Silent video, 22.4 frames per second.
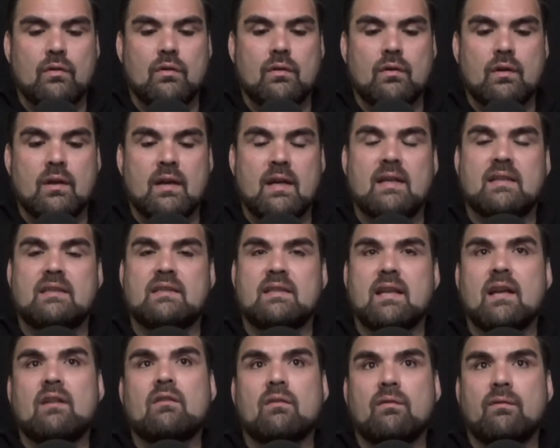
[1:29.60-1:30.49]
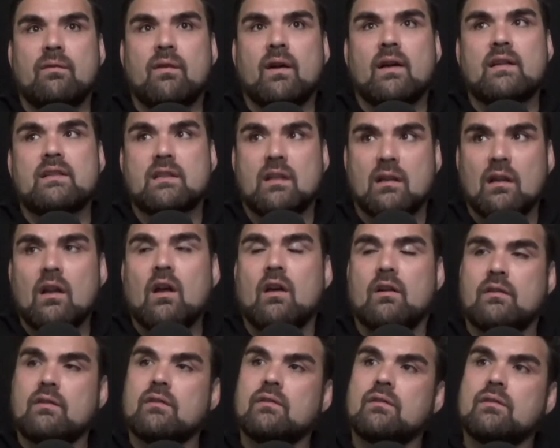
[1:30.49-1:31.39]
has sacrificed a
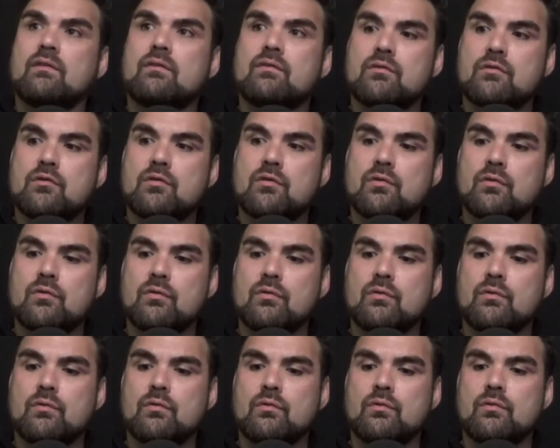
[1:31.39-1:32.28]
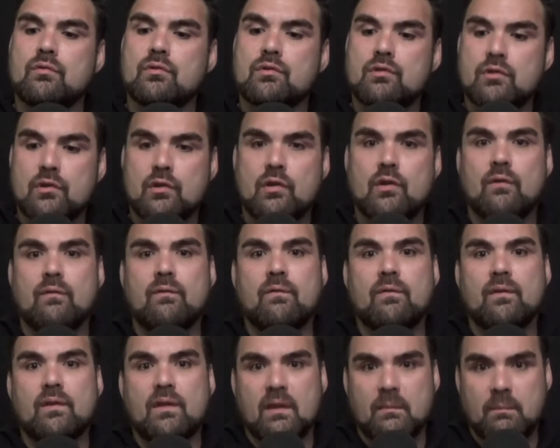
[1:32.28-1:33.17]
lot to serve
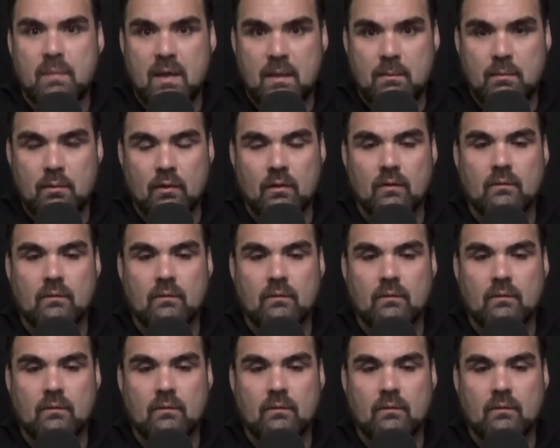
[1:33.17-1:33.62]
the people.